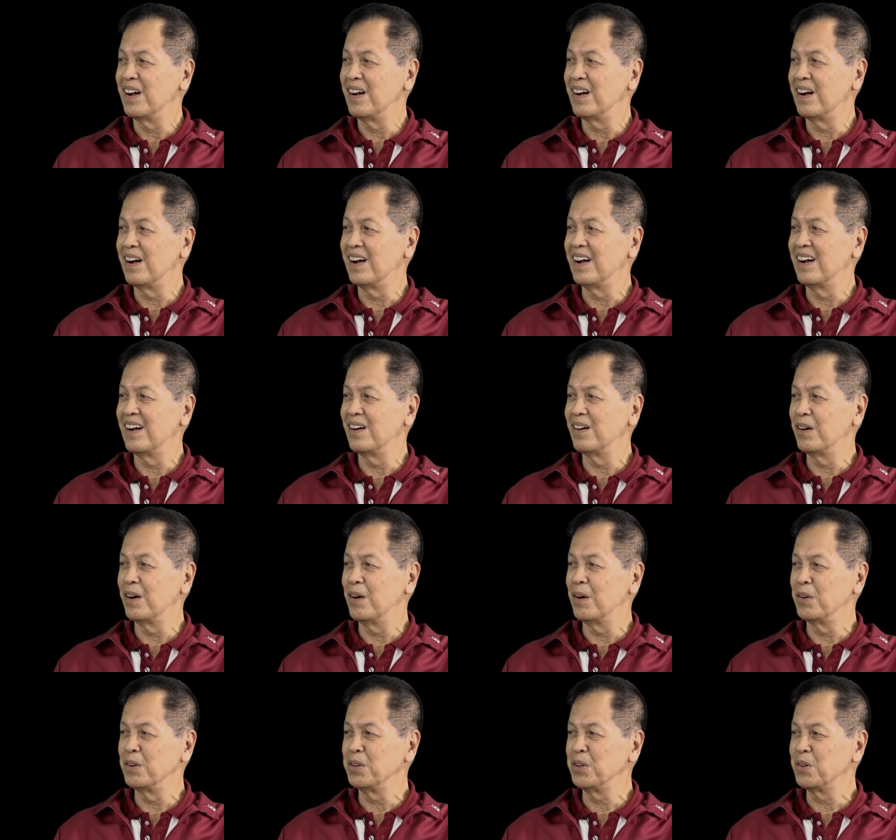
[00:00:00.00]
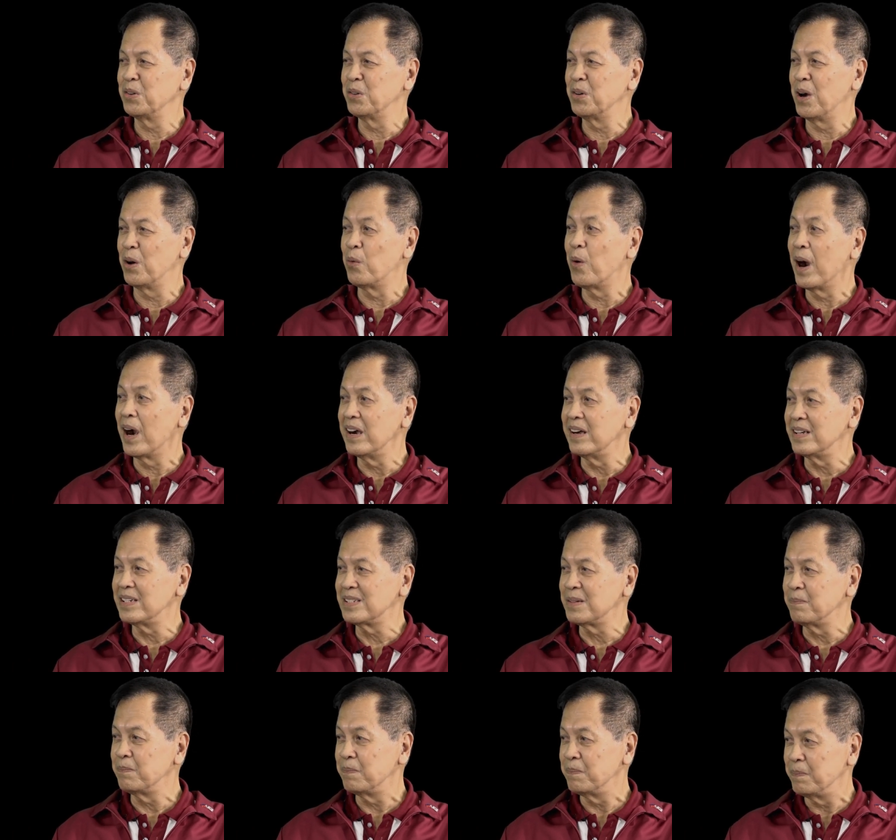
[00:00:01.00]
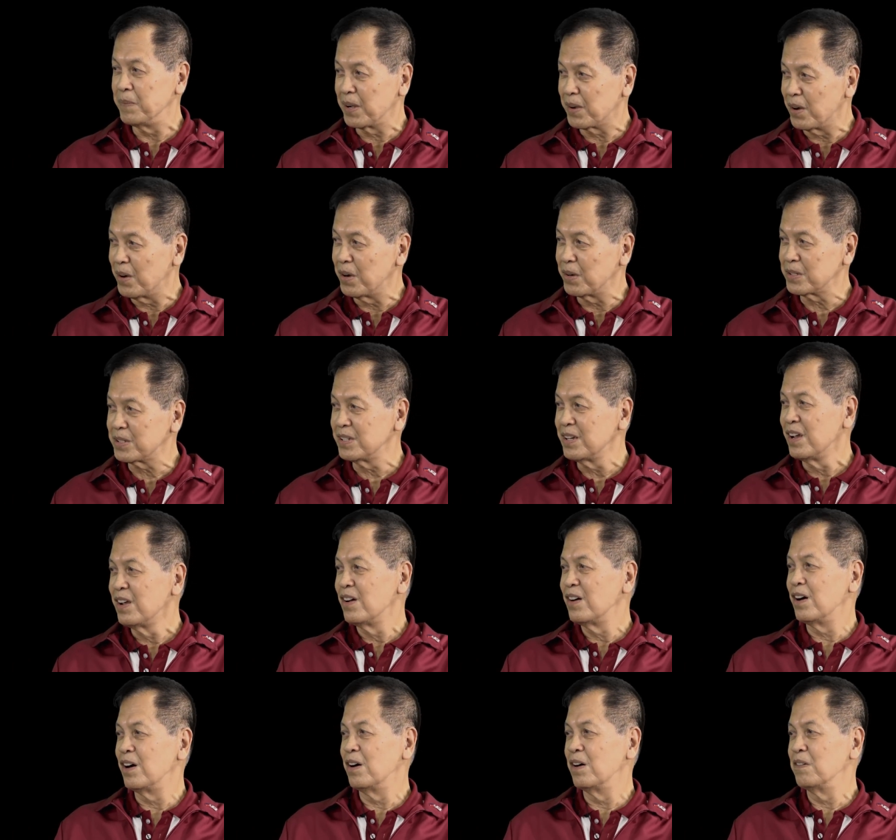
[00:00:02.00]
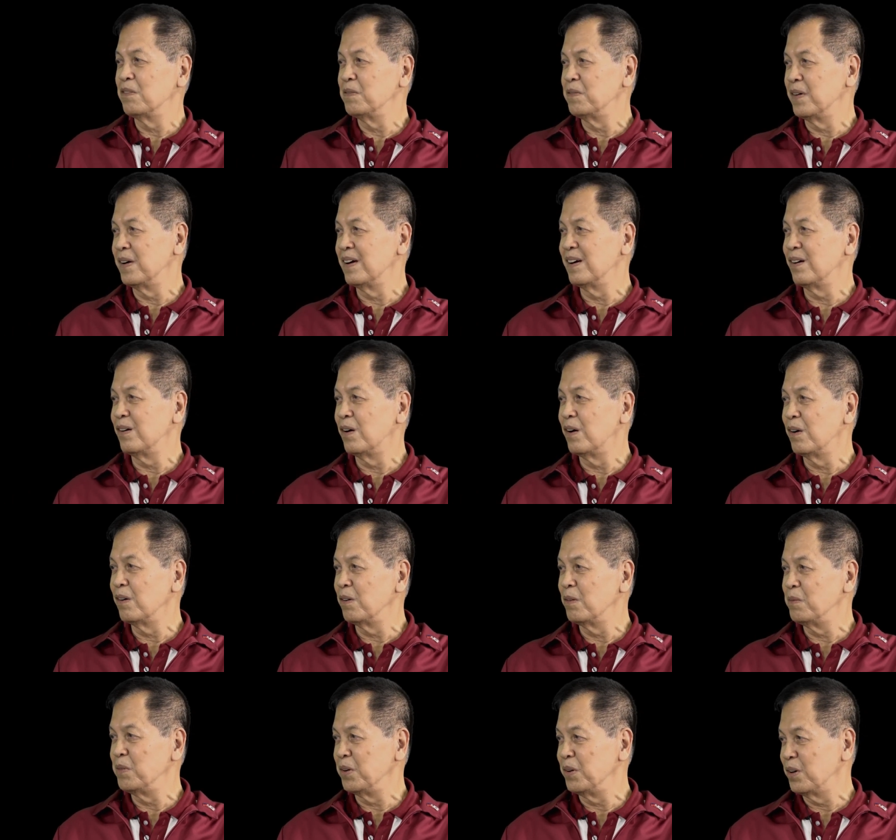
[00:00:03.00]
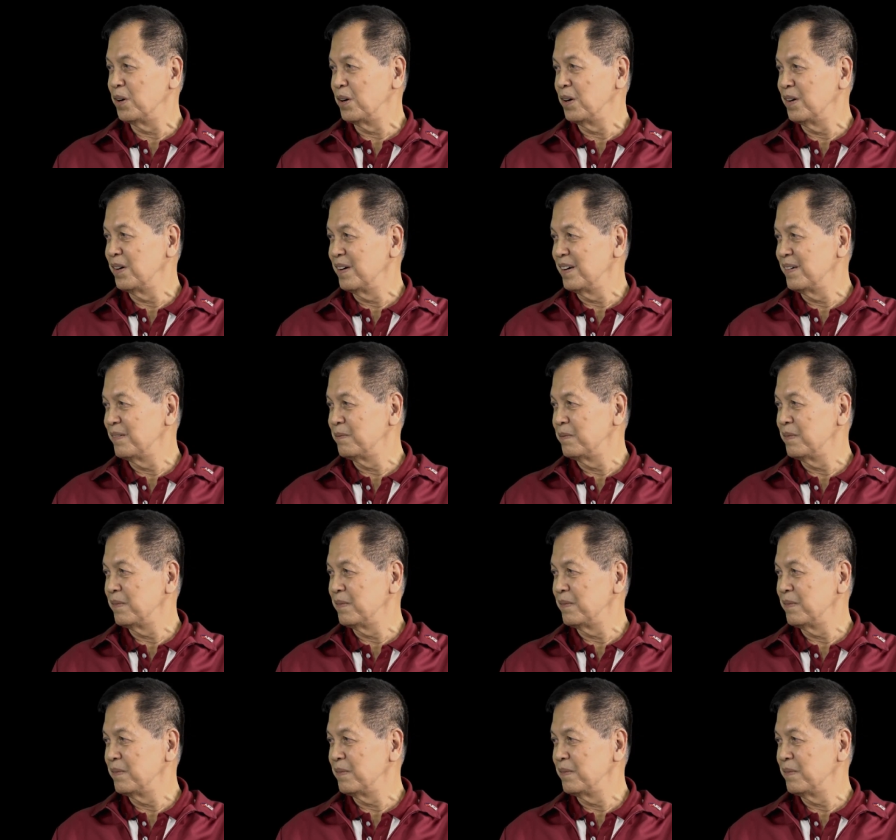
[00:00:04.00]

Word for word: on you awards, because of all of your